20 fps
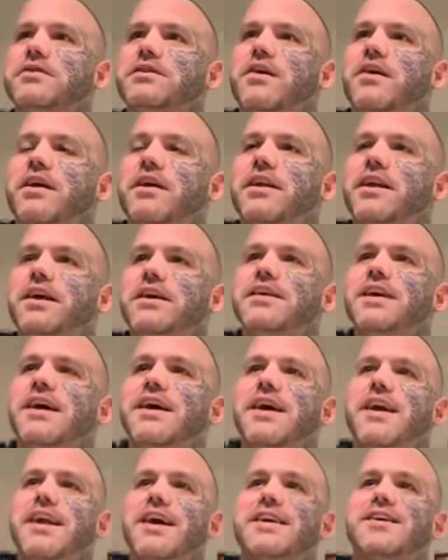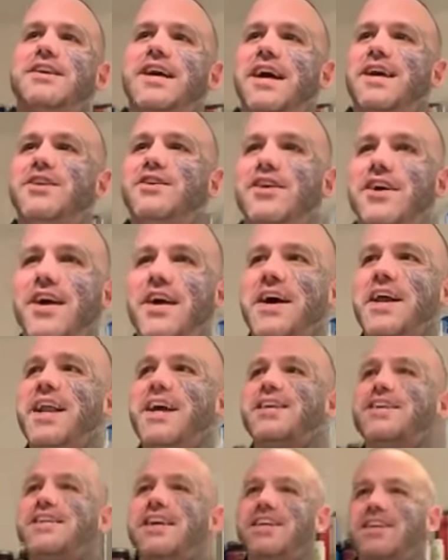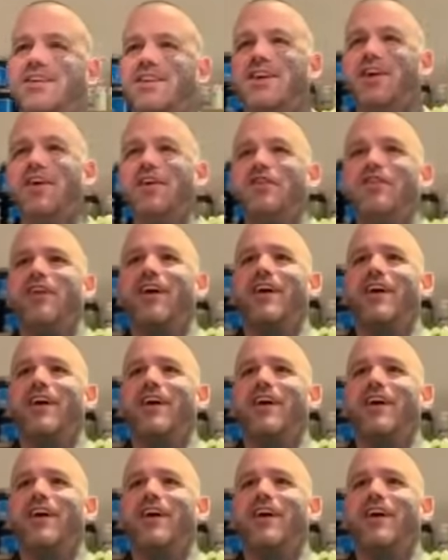started listening, listening to you